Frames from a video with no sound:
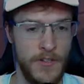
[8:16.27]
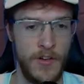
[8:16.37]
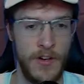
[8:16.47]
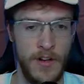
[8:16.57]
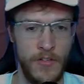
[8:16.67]
that
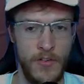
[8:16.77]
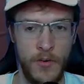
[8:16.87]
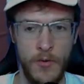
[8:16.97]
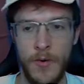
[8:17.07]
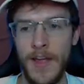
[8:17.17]
you need to
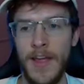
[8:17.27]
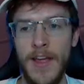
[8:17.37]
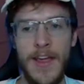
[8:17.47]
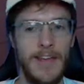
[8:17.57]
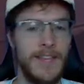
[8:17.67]
do
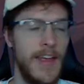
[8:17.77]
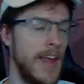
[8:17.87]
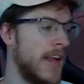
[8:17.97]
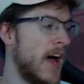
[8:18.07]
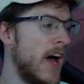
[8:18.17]
is
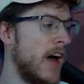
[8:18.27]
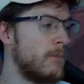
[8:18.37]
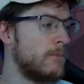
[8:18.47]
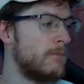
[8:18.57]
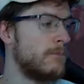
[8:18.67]
in
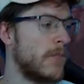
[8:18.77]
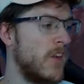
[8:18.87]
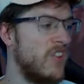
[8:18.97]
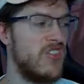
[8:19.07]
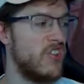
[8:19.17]
um,
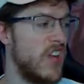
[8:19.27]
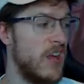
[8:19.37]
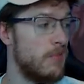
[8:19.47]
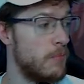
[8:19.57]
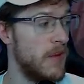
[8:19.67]
you just to
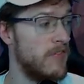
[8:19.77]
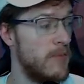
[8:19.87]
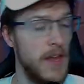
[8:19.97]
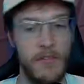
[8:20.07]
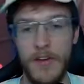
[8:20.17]
keep doing
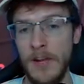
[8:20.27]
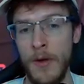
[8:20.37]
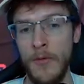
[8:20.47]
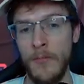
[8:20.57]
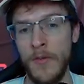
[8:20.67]
PvP arena
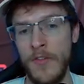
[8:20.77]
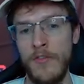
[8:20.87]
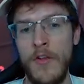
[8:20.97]
mode because there's no